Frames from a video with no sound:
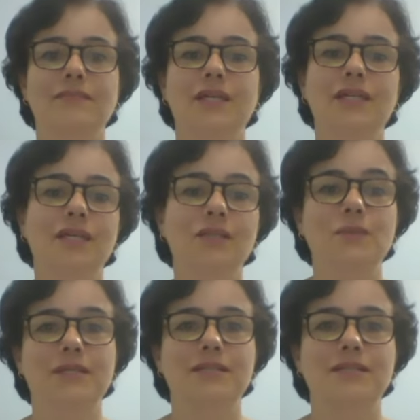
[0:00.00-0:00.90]
Another
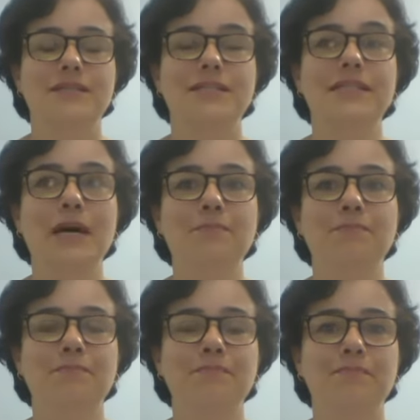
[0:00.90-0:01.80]
word is
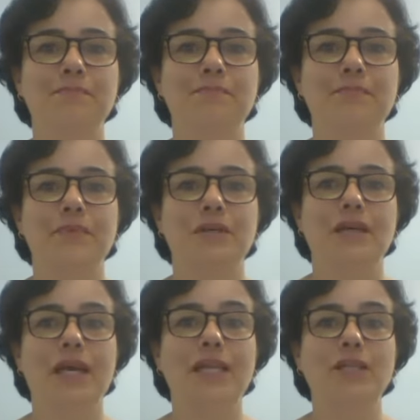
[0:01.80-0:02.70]
numb,
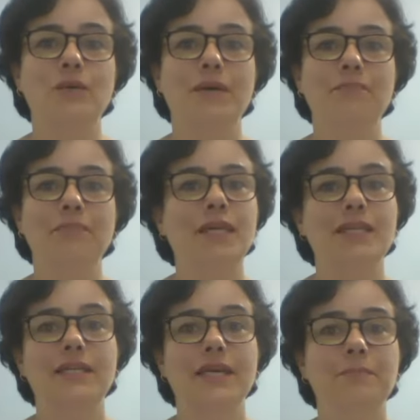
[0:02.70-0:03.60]
N-U-M-B,
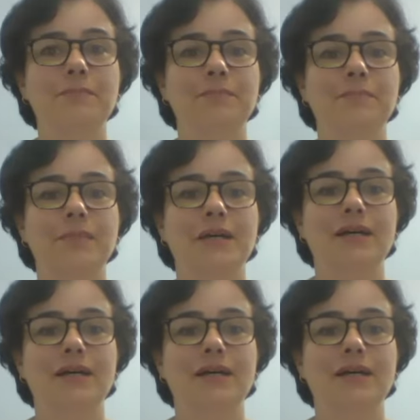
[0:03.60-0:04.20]
numb,